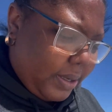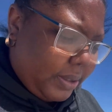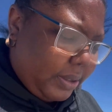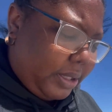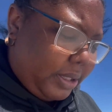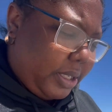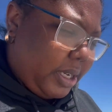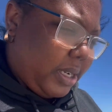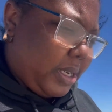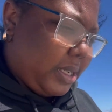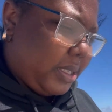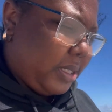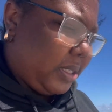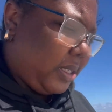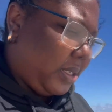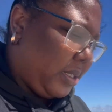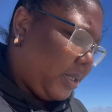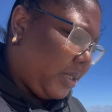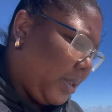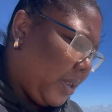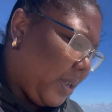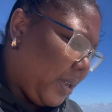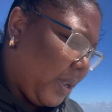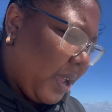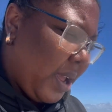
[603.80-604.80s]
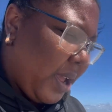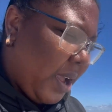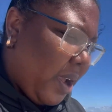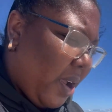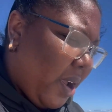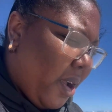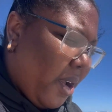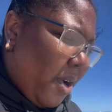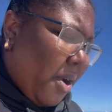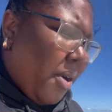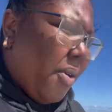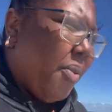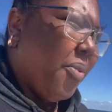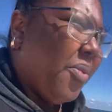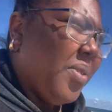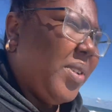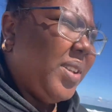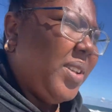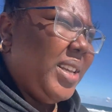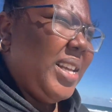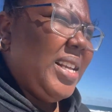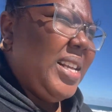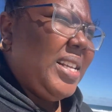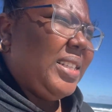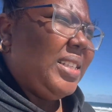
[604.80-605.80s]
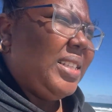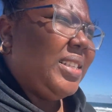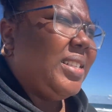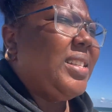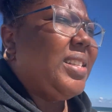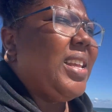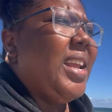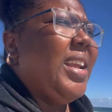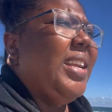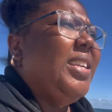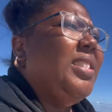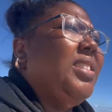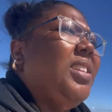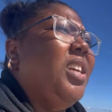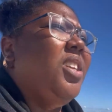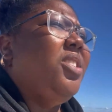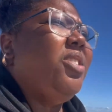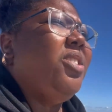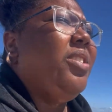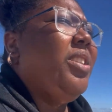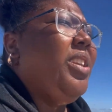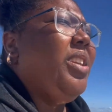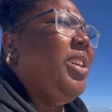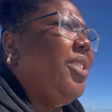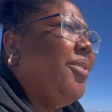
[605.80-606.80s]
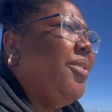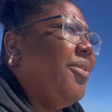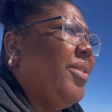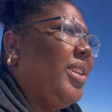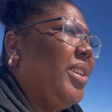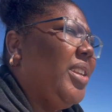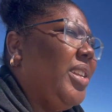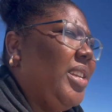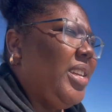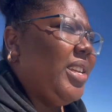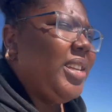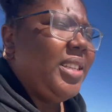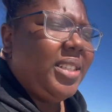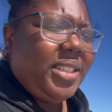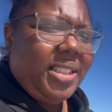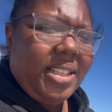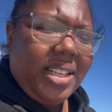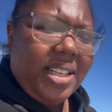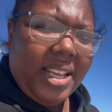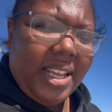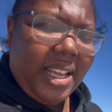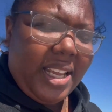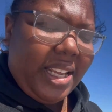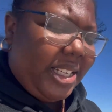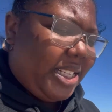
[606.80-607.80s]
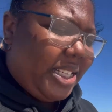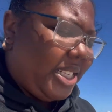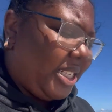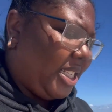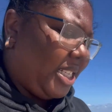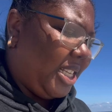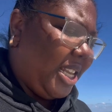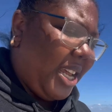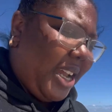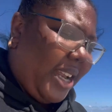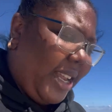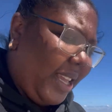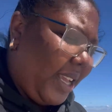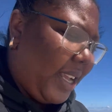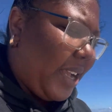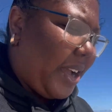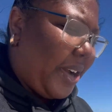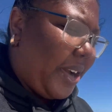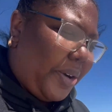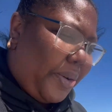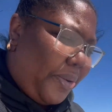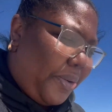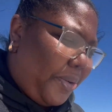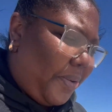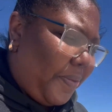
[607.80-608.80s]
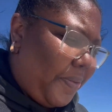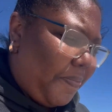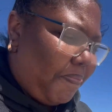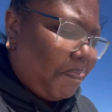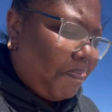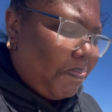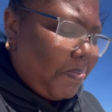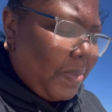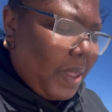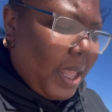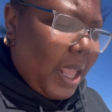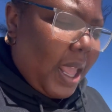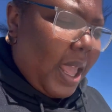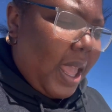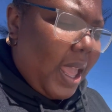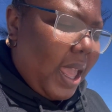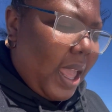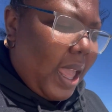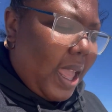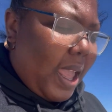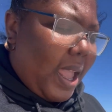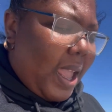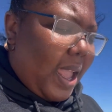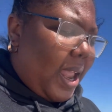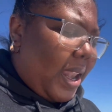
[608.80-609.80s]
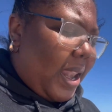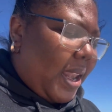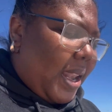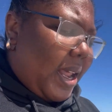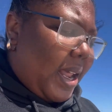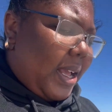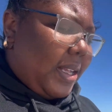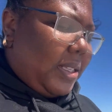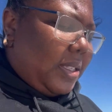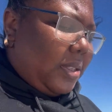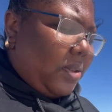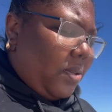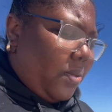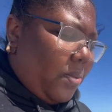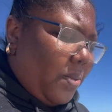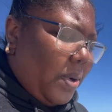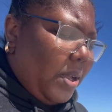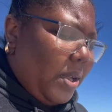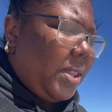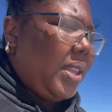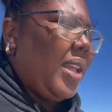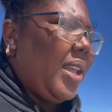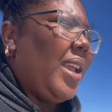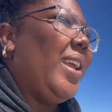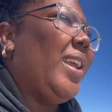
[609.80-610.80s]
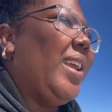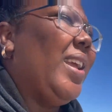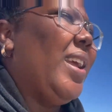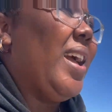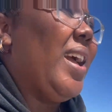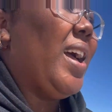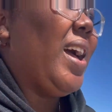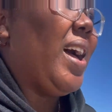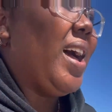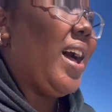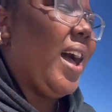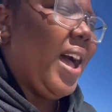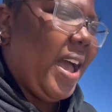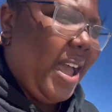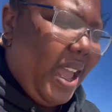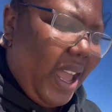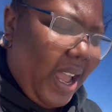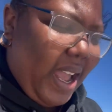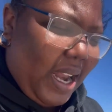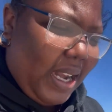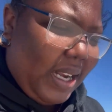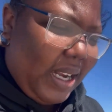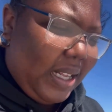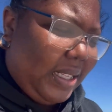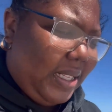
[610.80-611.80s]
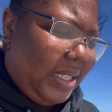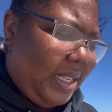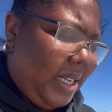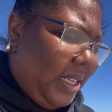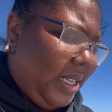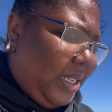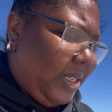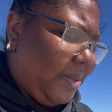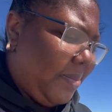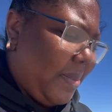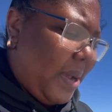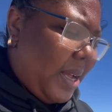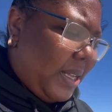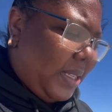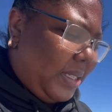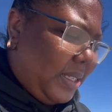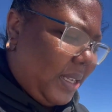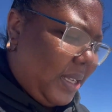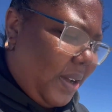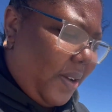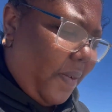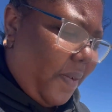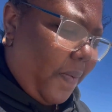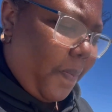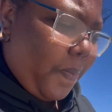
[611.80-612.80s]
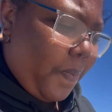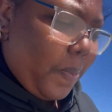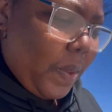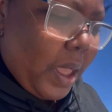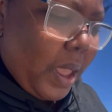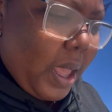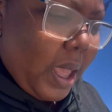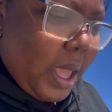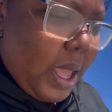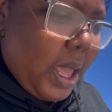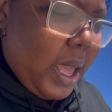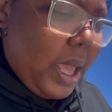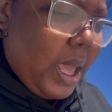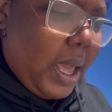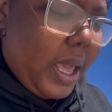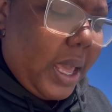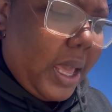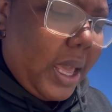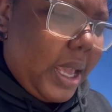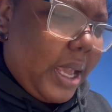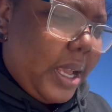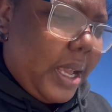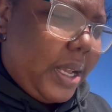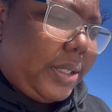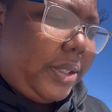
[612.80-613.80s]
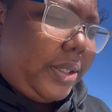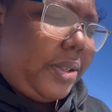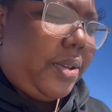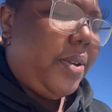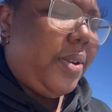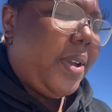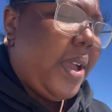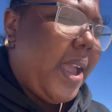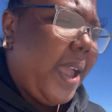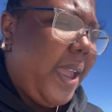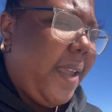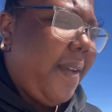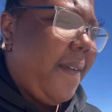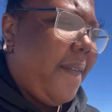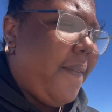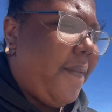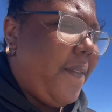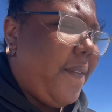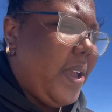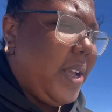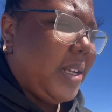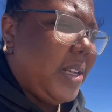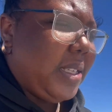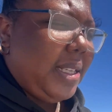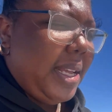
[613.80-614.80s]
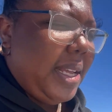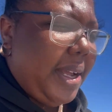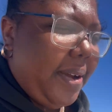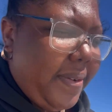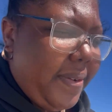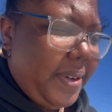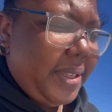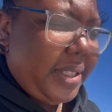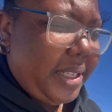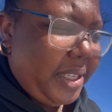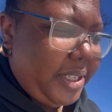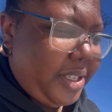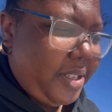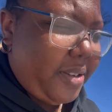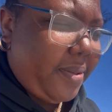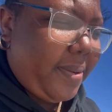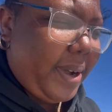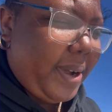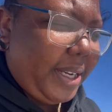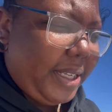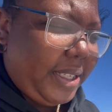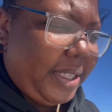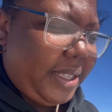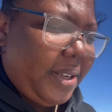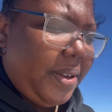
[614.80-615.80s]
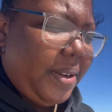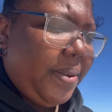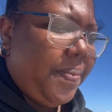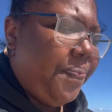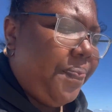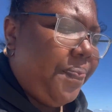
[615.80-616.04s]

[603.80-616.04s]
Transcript: Just release things that you need to release and just let it go. And that's one thing I had to teach myself is you can't fix every situation.